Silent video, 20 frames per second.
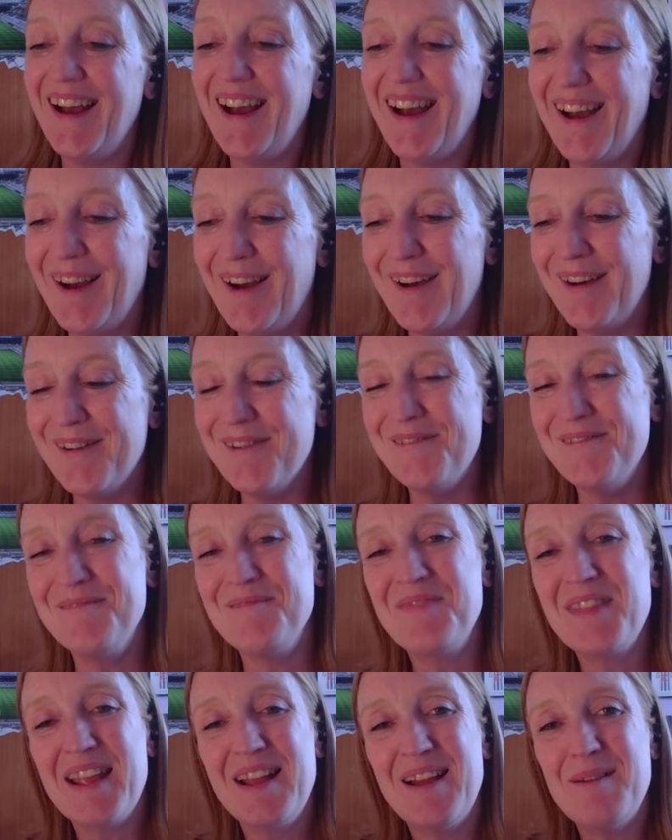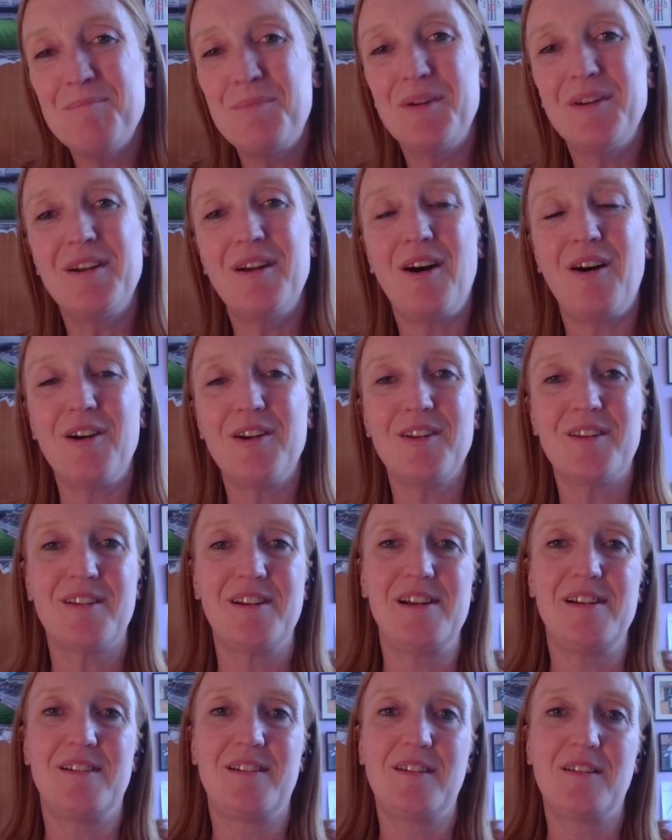But
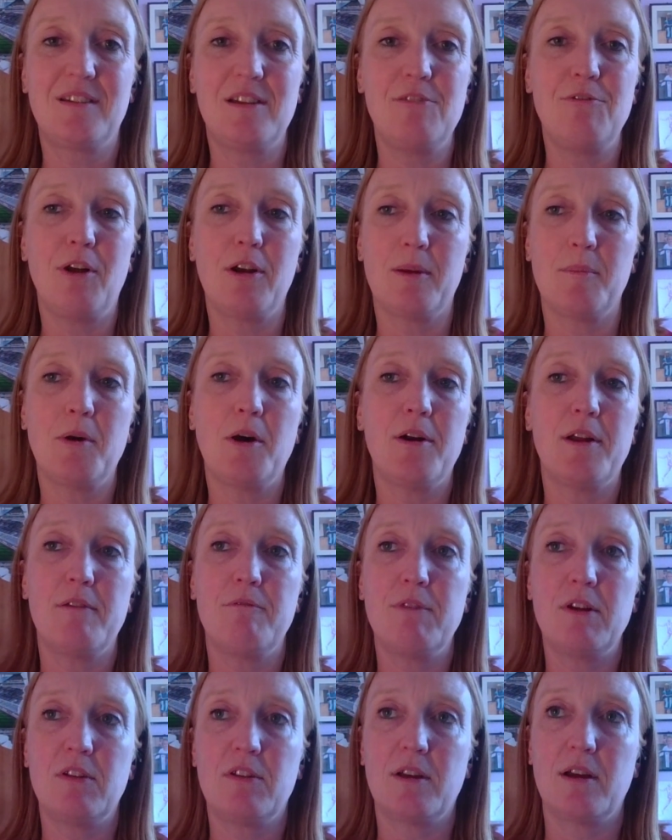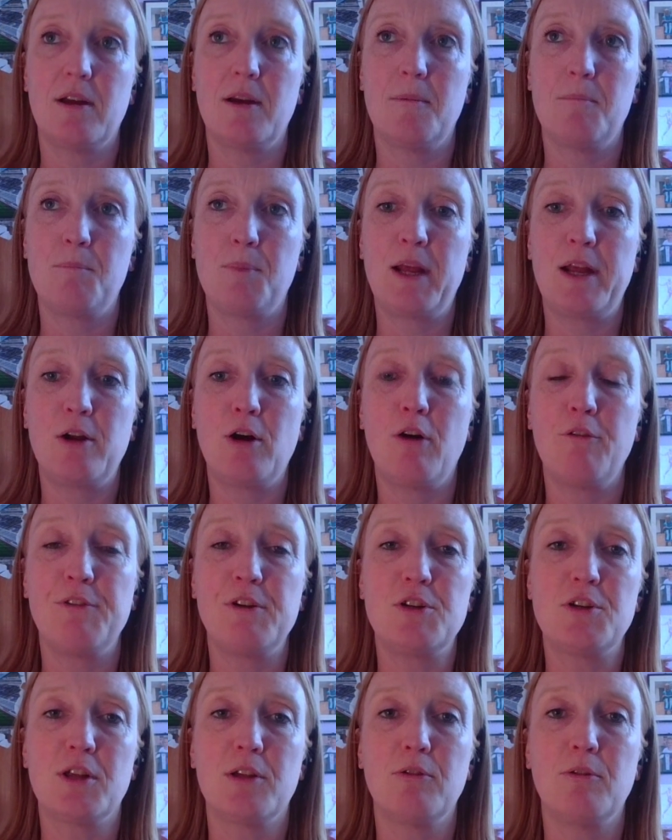honestly, to see Voltamari and Visser playing off
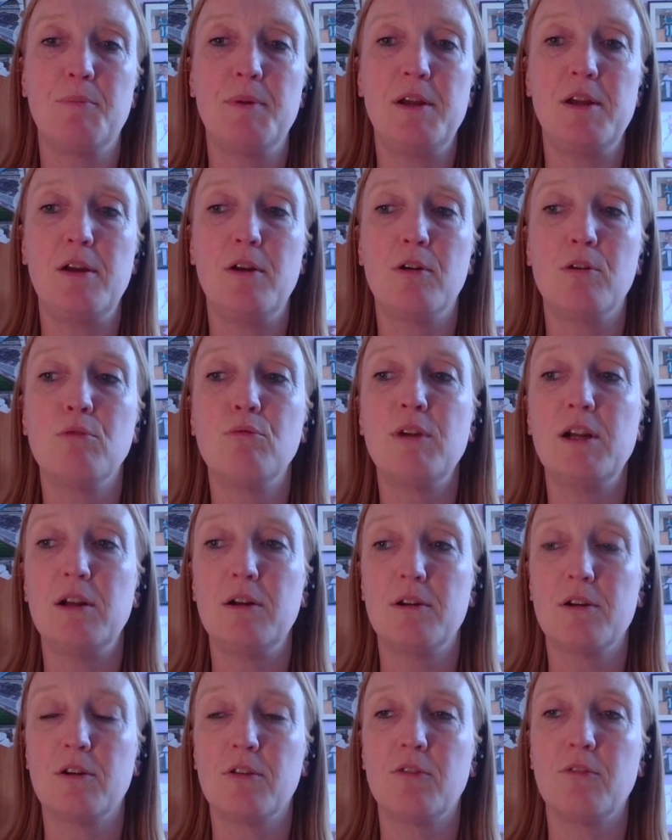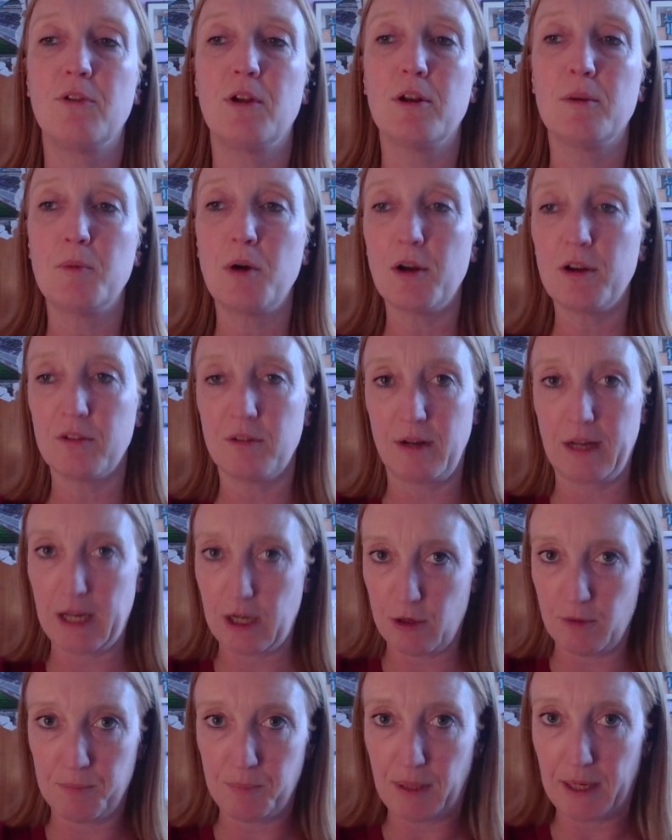each other would be unreal, because Voltamari's
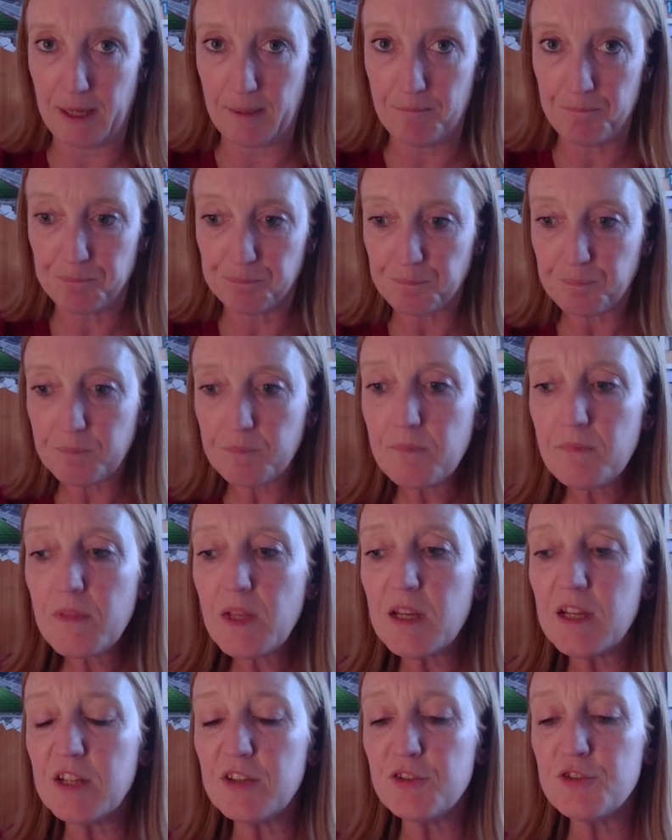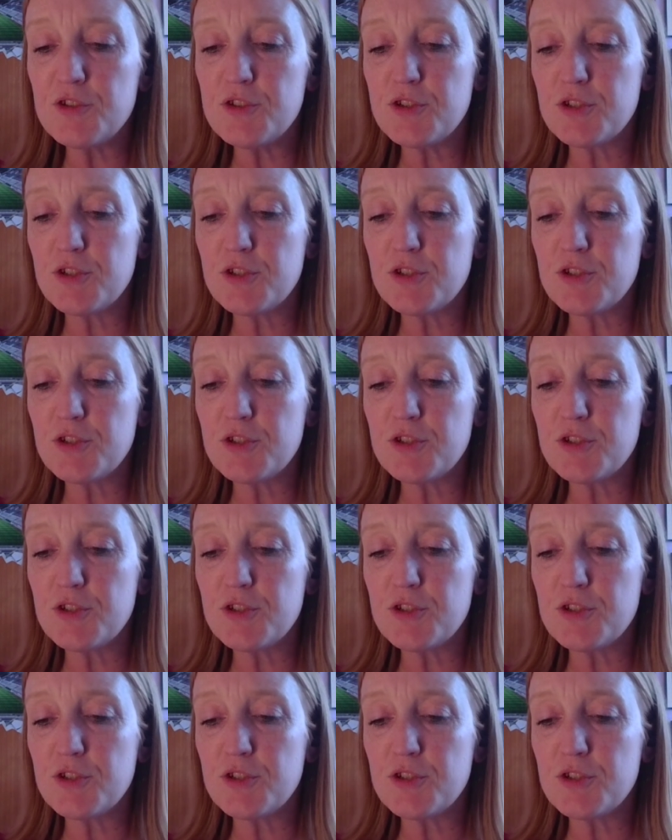link-up play, his